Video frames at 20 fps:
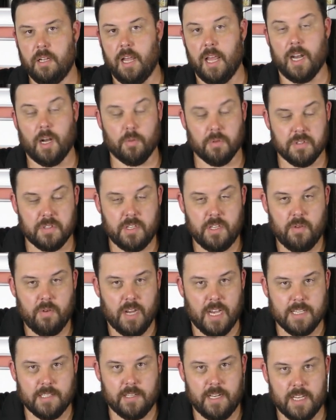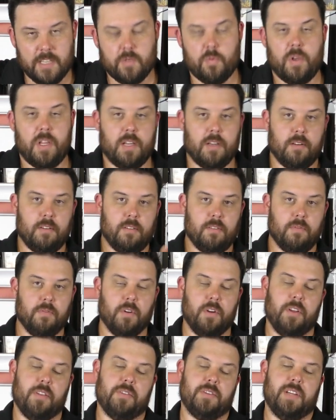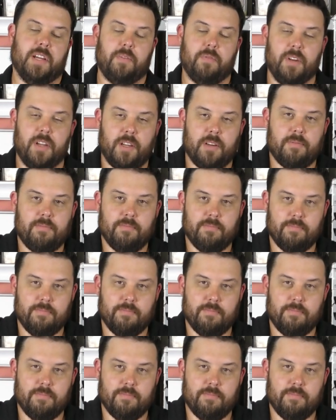And I will see you guys next week for another tech video.